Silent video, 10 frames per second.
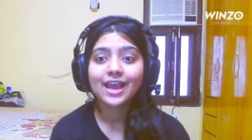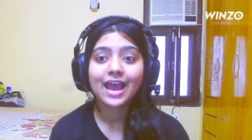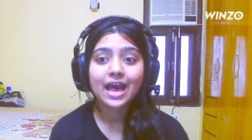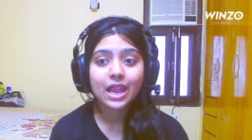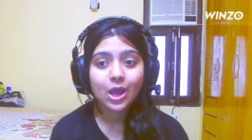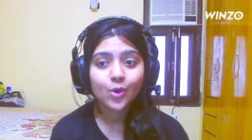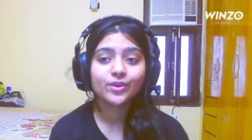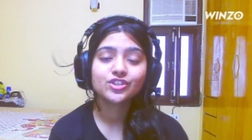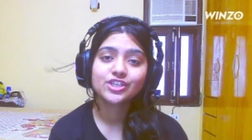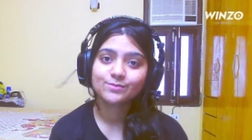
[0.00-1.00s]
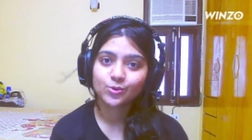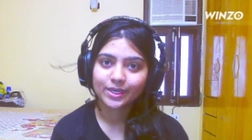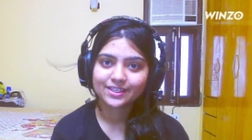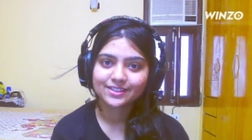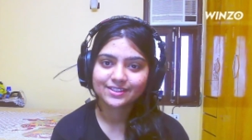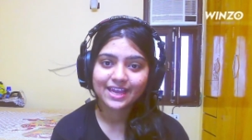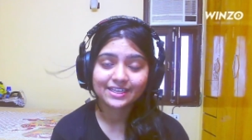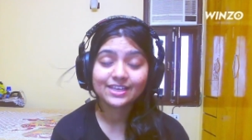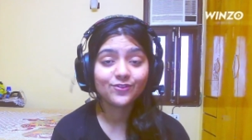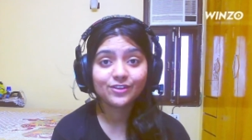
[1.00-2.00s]
along with the team to win. And
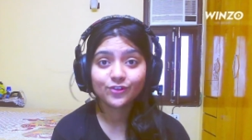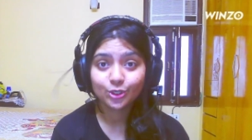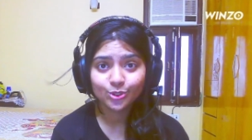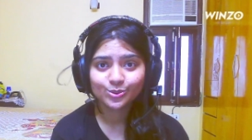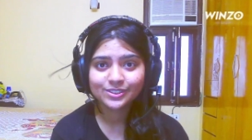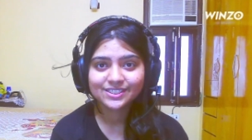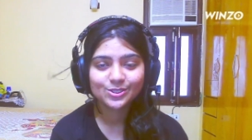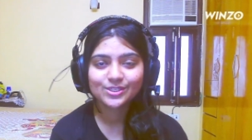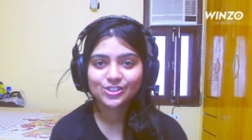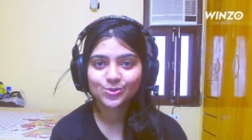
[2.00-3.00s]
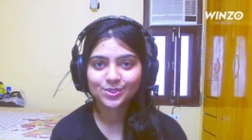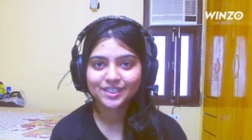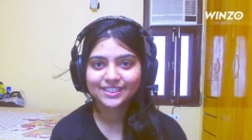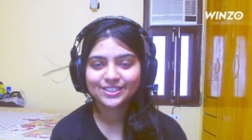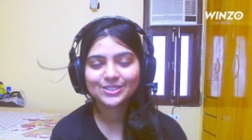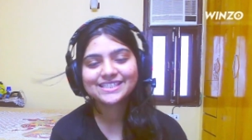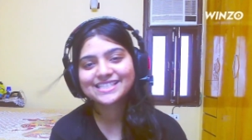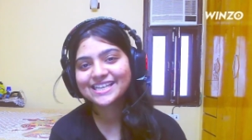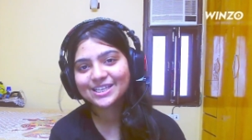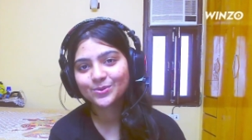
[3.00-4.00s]
even if you lose, no need to worry. You can
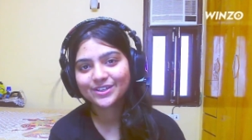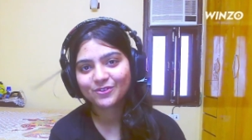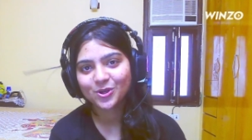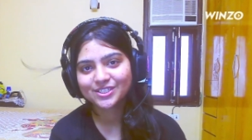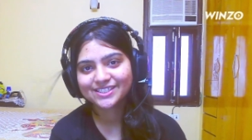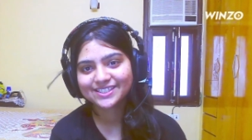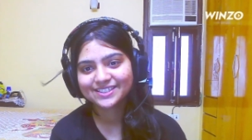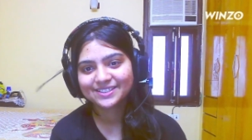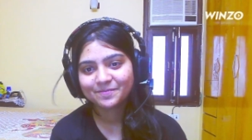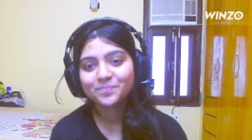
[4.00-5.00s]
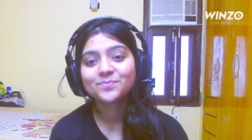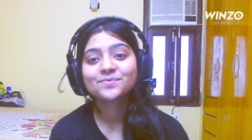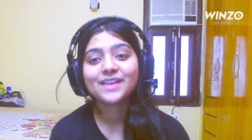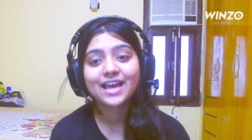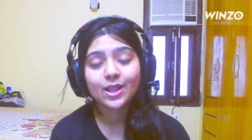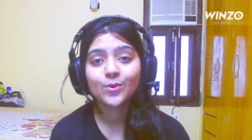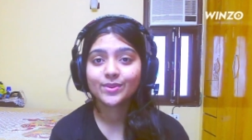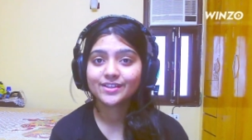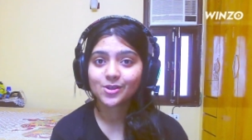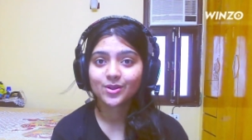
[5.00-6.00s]
still win rewards. Along with
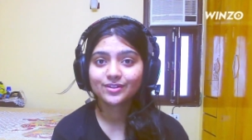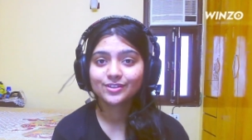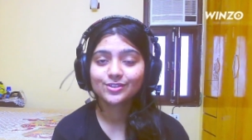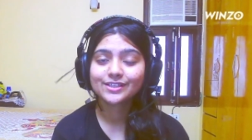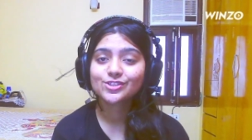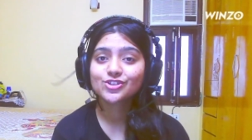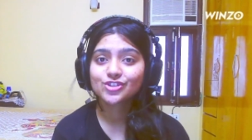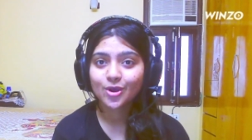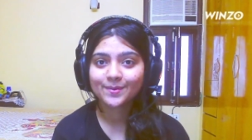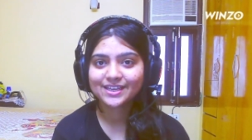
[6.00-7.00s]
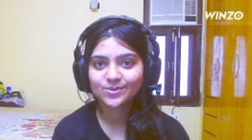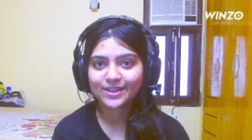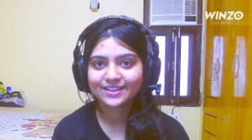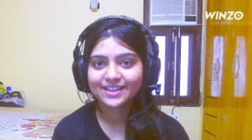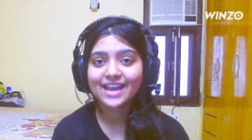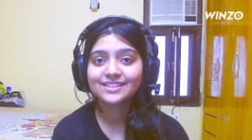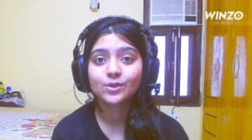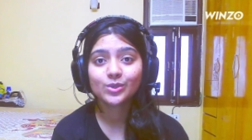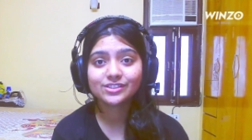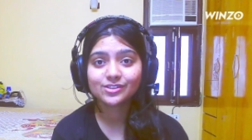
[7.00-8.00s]
this all, you can do shopping as well at
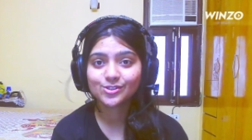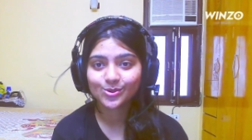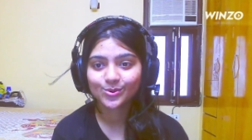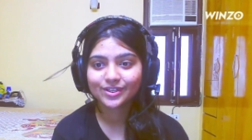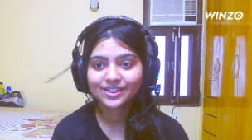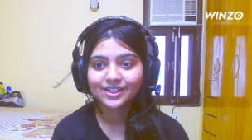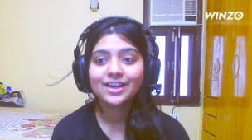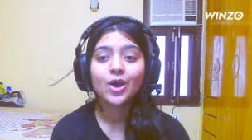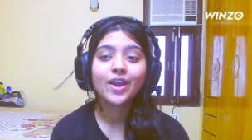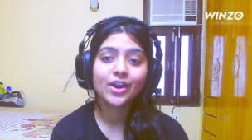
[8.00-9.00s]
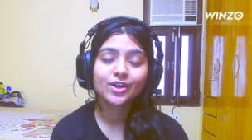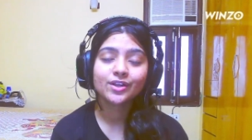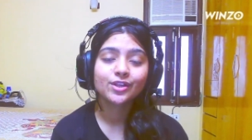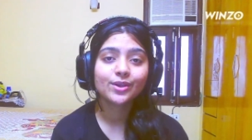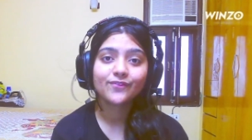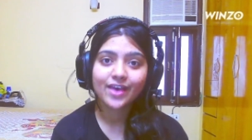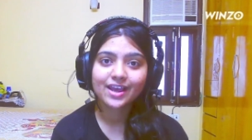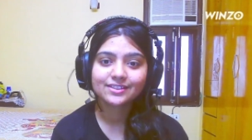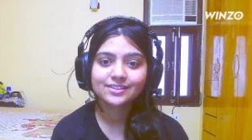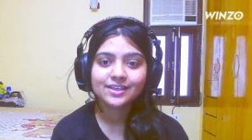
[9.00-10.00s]
WinZO Store. Here, you can
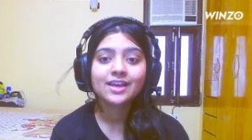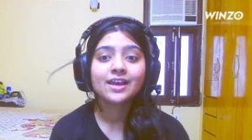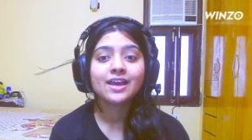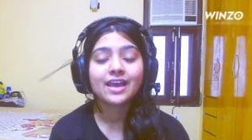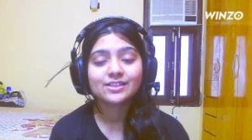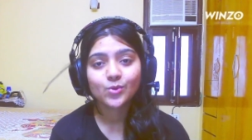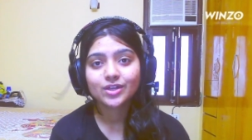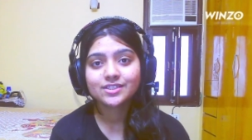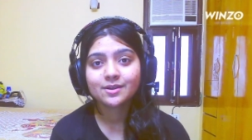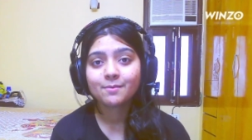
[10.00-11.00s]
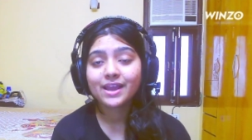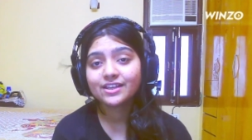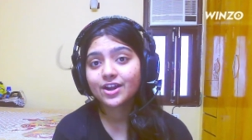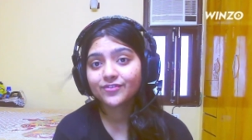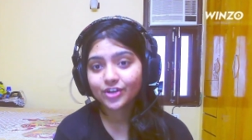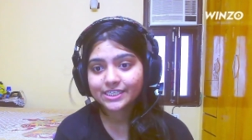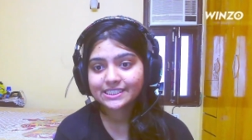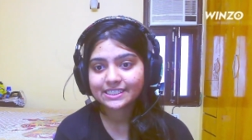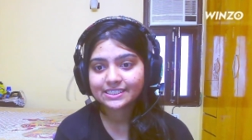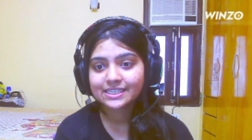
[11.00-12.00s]
find assault Minecraft
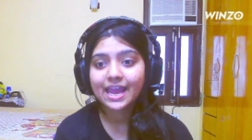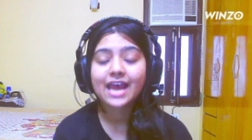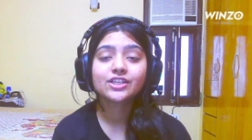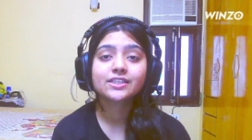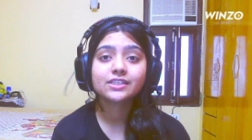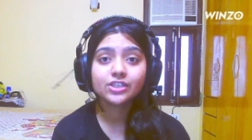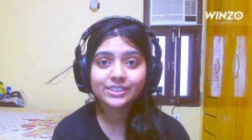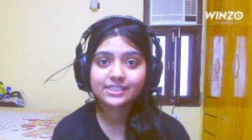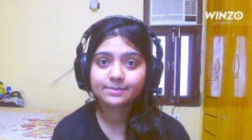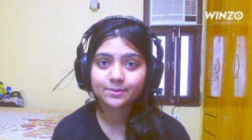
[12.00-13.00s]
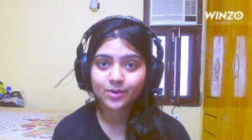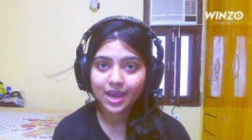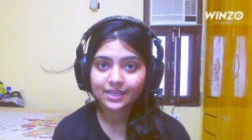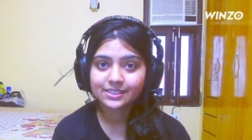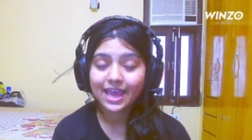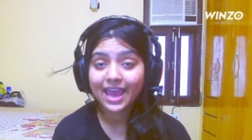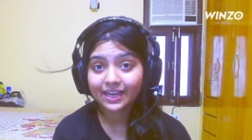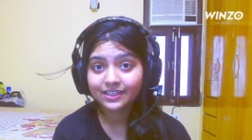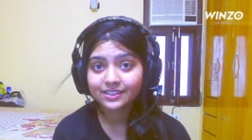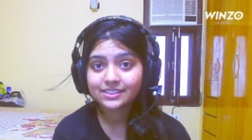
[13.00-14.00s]
currencies at a reasonable price
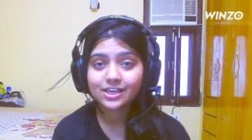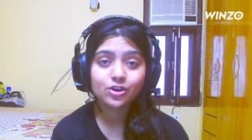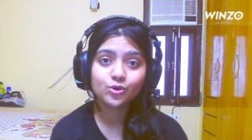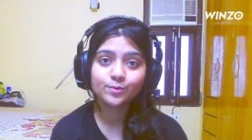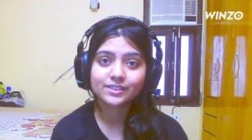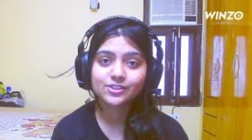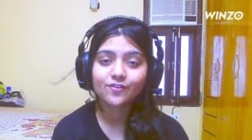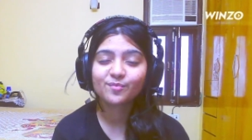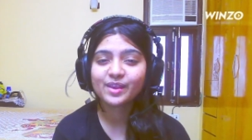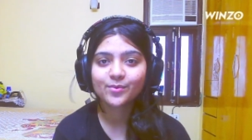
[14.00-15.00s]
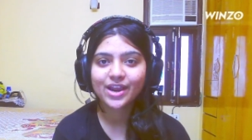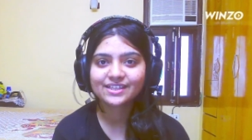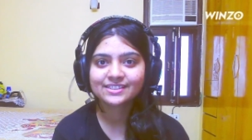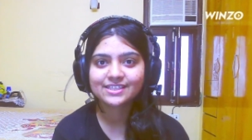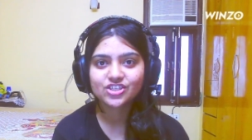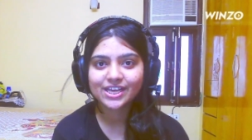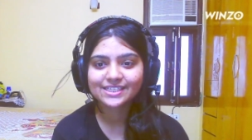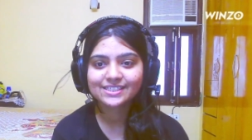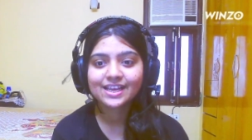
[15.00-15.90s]
and discount coupons of big brands such as